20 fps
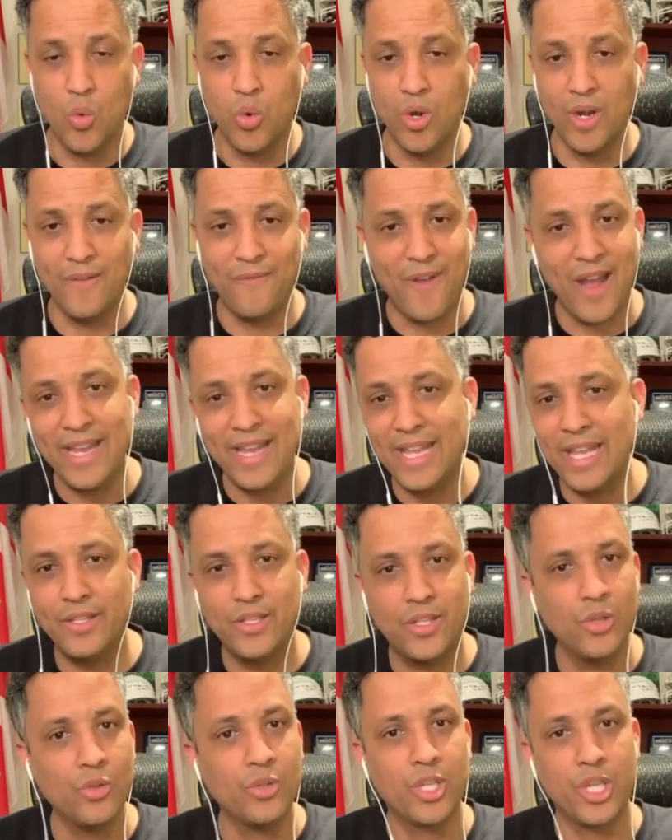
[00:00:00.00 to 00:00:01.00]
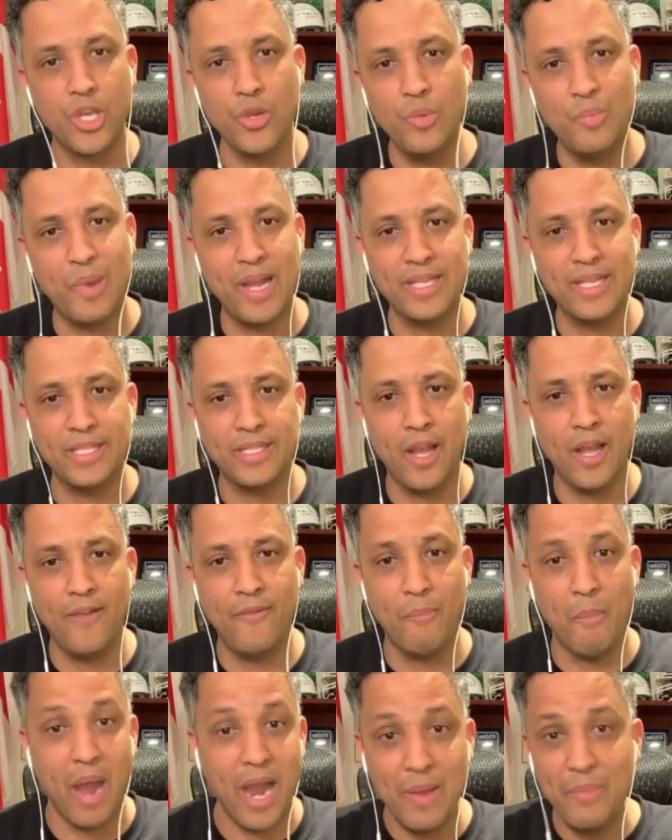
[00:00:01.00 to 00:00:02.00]
where if I get too cute by
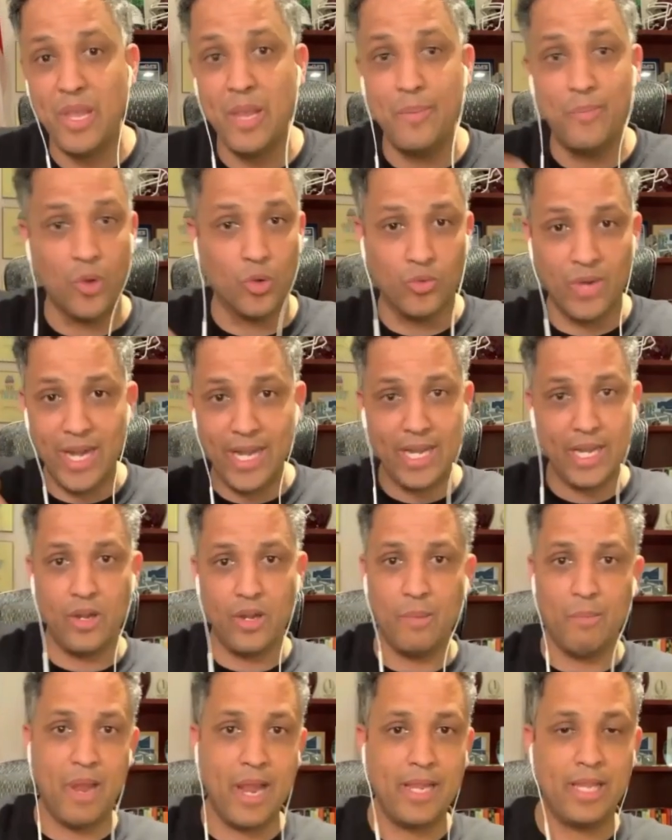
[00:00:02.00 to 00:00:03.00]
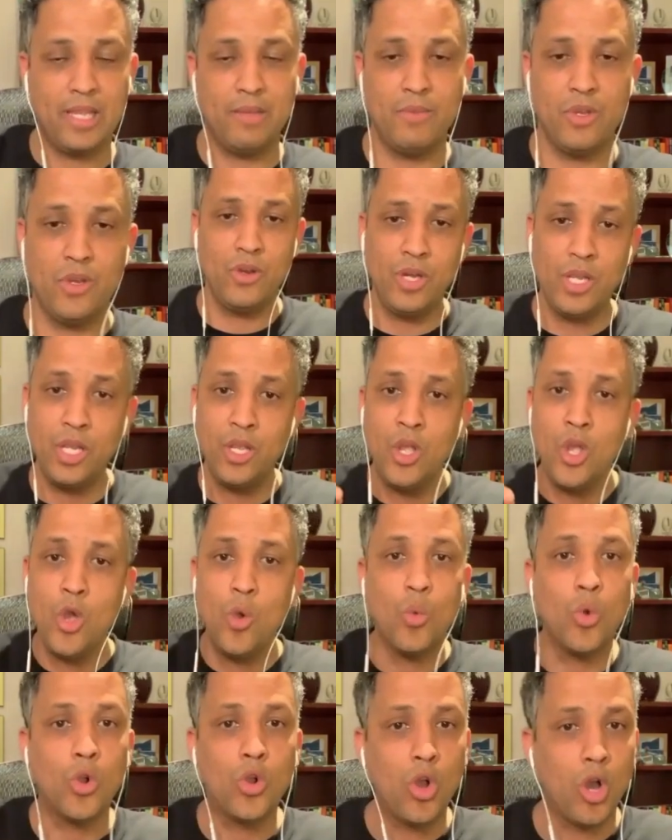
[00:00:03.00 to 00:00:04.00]
stuff, my people right here in community
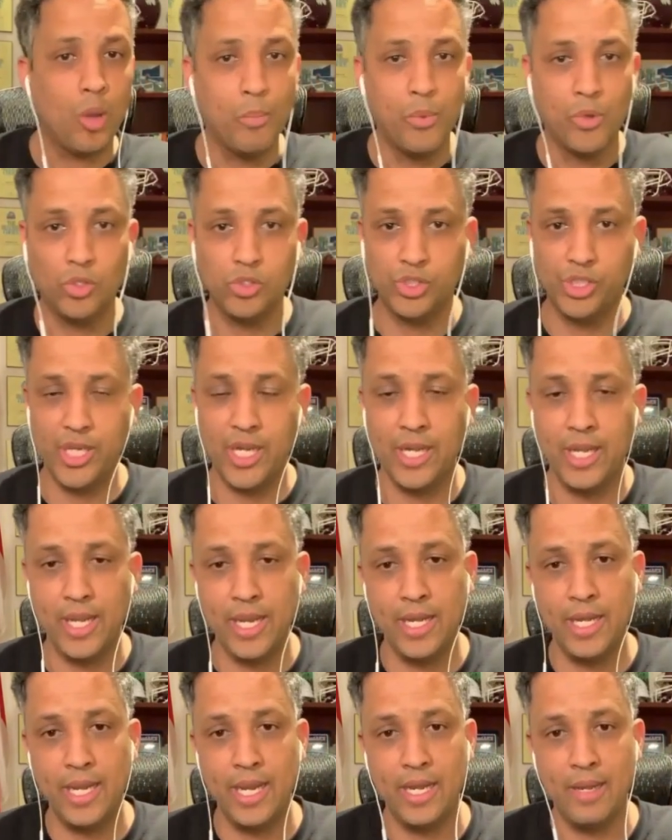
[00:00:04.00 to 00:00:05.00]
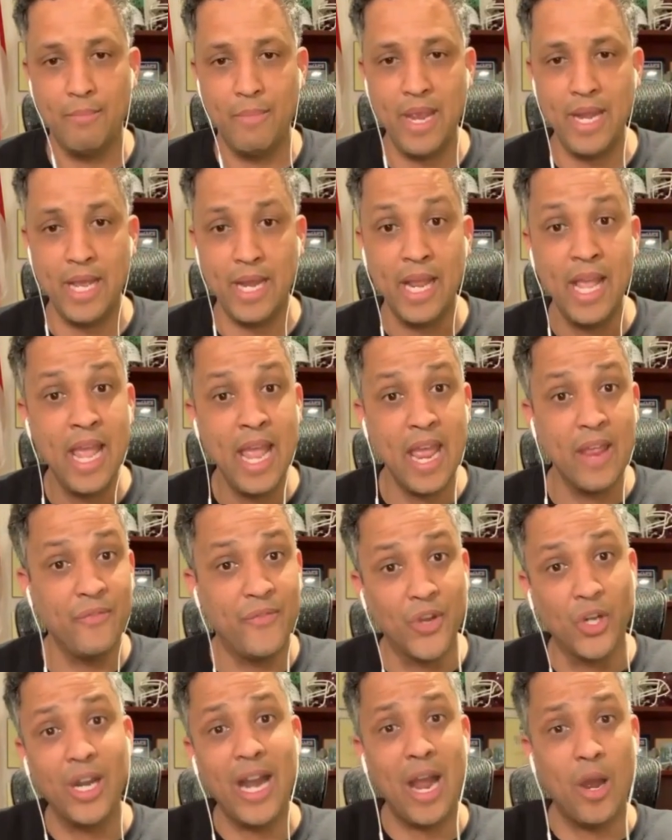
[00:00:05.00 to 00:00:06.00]
will call bullshit in a minute.
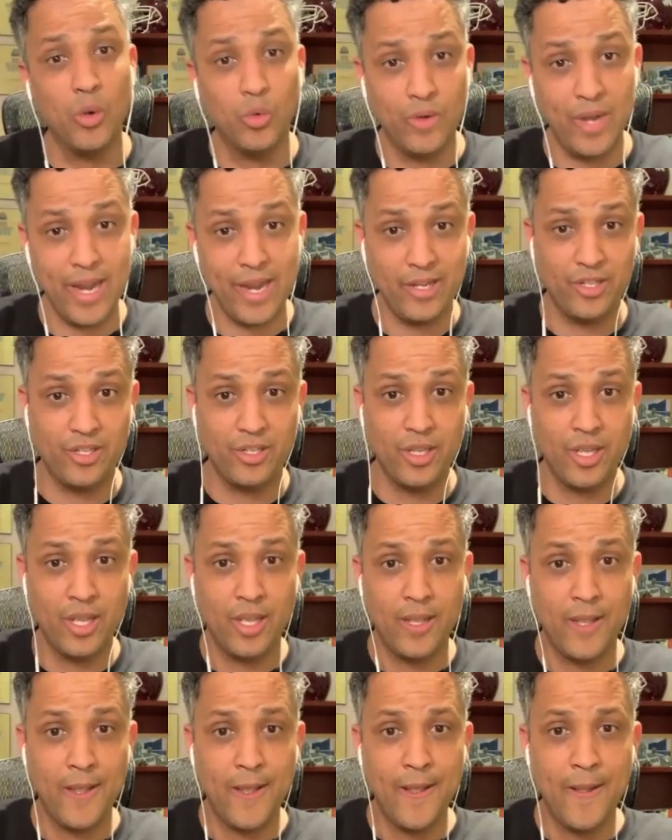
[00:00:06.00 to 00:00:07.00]
And they're outraged.